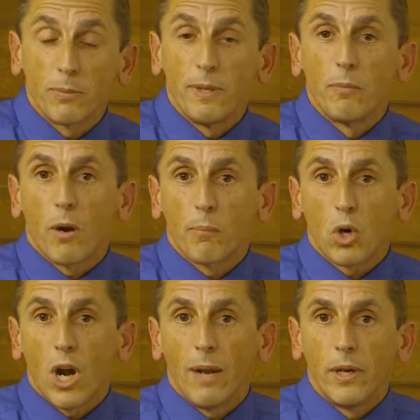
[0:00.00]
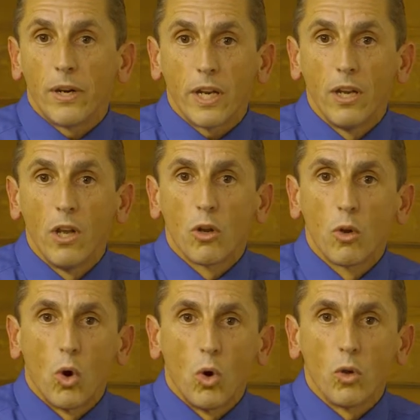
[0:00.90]
should be our primary
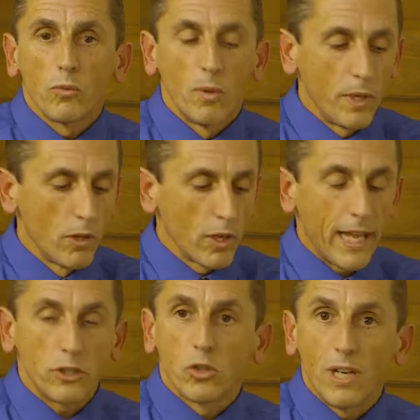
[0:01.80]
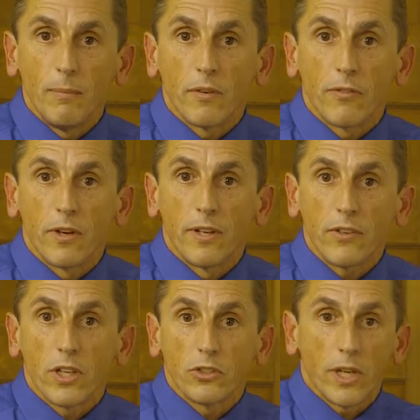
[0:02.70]
goals when we look at treatment for a
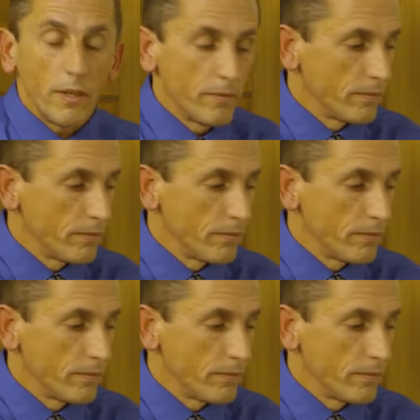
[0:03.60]
disc injury.